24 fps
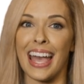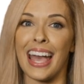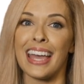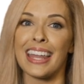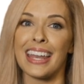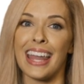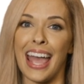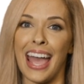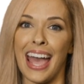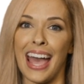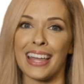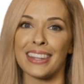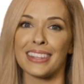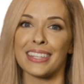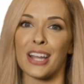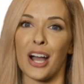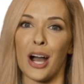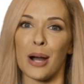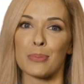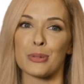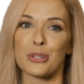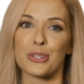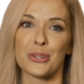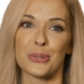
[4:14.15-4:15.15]
and add the
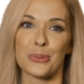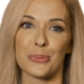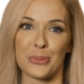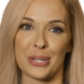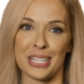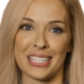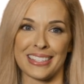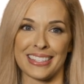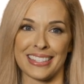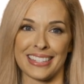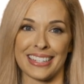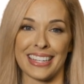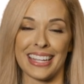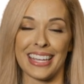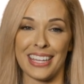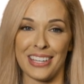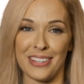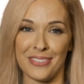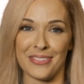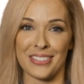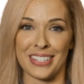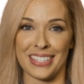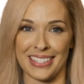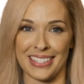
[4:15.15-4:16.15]
optional reason if